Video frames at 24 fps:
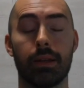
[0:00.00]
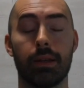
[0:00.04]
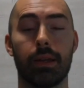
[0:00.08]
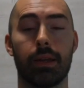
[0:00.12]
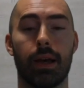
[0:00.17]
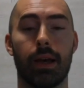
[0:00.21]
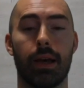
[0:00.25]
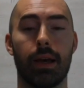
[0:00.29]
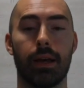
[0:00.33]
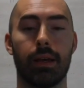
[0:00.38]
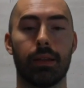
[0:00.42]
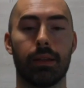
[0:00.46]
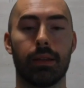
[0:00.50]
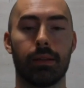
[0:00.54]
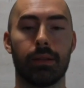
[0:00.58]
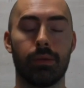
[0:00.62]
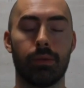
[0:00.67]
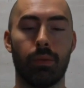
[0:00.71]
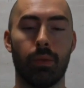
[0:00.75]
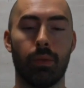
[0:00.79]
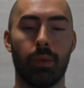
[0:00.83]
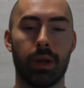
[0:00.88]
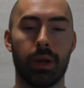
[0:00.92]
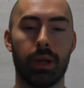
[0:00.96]
I
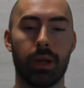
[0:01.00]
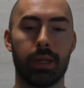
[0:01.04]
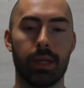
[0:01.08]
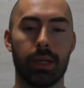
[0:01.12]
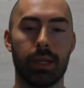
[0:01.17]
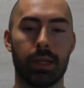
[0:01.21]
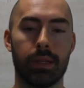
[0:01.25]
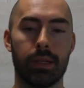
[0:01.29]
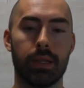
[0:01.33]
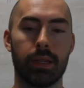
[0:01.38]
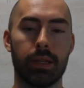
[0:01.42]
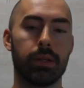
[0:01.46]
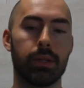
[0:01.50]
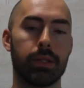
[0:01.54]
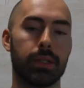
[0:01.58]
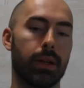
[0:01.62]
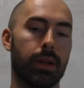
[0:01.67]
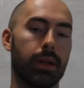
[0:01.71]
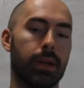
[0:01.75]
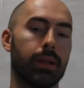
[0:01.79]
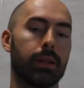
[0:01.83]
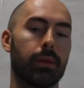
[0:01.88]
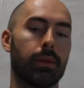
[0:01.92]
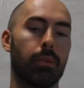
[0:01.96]
wanted to continue
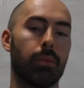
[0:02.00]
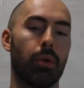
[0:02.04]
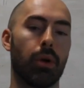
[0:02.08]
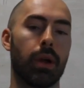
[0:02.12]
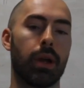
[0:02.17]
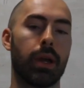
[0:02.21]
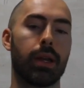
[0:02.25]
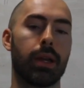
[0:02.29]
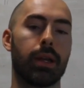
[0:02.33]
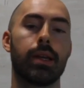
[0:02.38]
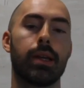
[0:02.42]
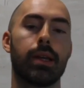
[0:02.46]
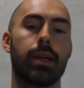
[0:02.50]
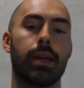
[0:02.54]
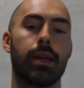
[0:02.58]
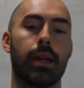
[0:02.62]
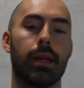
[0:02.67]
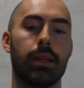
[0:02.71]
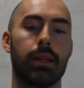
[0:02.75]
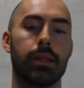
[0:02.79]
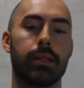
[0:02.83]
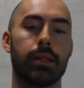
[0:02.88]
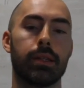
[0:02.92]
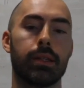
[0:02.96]
studying the brain
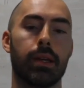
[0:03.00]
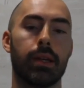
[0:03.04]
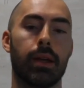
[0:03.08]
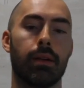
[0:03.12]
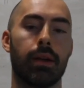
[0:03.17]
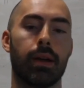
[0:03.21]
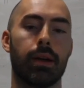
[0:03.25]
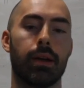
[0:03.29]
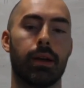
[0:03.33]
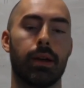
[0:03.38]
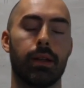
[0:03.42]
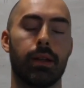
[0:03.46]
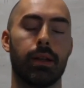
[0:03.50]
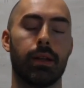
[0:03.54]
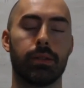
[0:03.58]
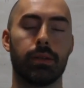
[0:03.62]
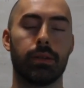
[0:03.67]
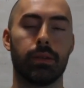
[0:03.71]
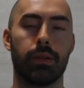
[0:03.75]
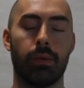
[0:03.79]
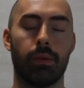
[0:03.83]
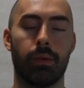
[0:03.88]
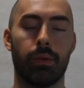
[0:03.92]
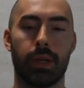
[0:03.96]
in this area, and
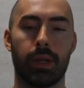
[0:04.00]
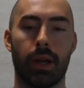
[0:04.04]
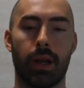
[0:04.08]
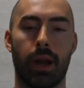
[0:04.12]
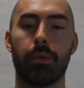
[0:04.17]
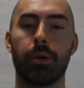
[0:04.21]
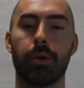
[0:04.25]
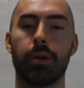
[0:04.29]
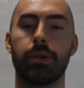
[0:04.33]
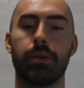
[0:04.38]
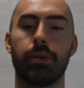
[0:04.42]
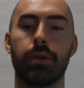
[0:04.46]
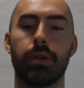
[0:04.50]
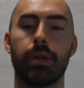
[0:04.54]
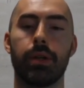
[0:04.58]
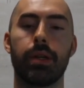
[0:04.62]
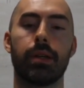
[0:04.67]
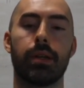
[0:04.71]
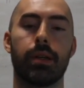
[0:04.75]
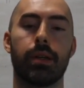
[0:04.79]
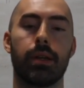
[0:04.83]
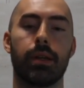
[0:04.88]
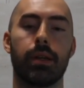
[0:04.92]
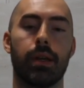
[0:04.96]
so there was an
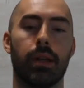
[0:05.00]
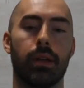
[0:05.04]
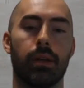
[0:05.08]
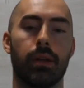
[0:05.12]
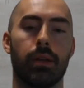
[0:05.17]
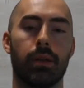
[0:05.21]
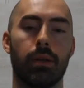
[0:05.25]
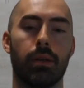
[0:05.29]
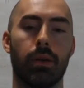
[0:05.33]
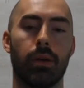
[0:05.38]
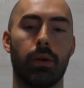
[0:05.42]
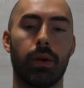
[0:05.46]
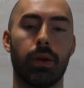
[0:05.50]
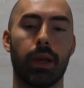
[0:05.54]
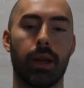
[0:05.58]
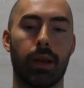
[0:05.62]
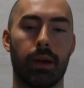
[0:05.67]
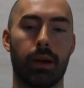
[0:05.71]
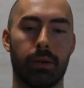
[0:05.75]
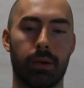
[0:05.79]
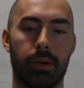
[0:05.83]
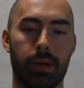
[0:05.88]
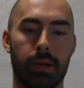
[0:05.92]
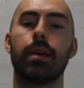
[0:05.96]
opportunity in
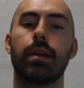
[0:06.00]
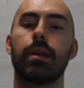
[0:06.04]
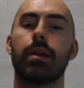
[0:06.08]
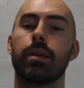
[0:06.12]
Okinawa.